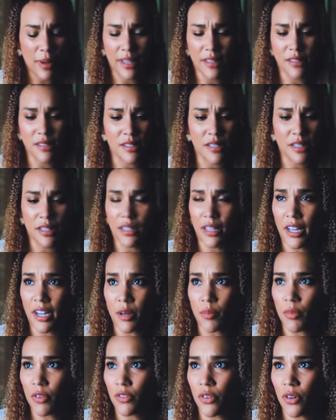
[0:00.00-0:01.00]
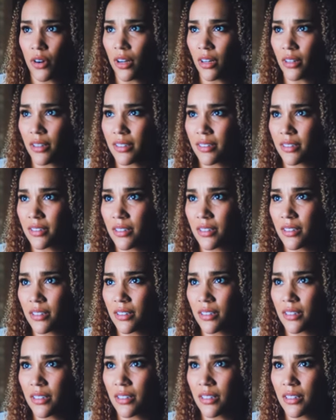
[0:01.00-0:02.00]
the board, because something I didn't mention is the fact
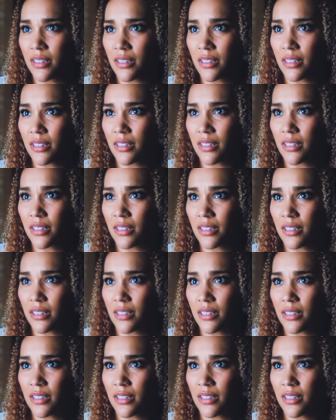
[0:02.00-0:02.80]
that actually I've